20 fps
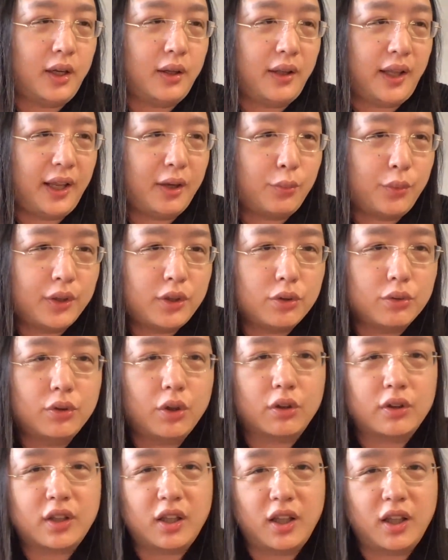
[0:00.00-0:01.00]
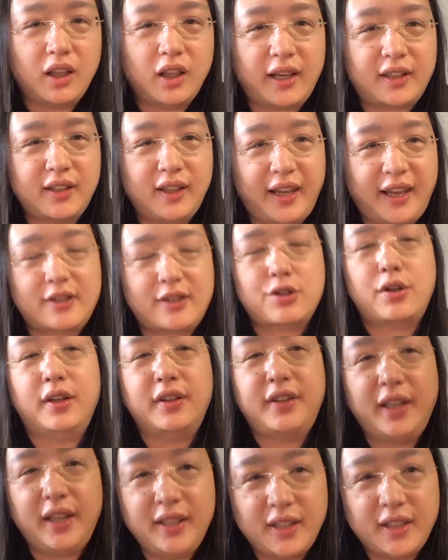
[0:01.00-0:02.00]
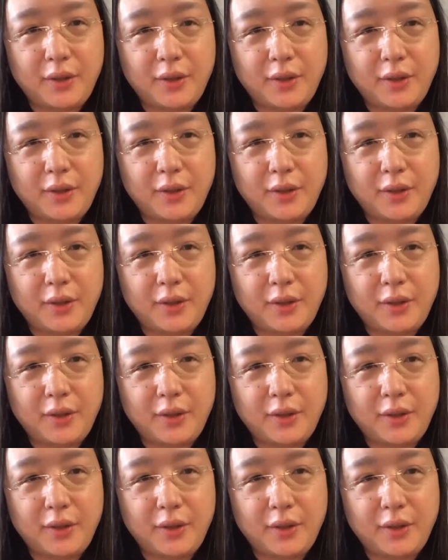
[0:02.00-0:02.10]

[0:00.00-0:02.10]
and we do not collect extra data.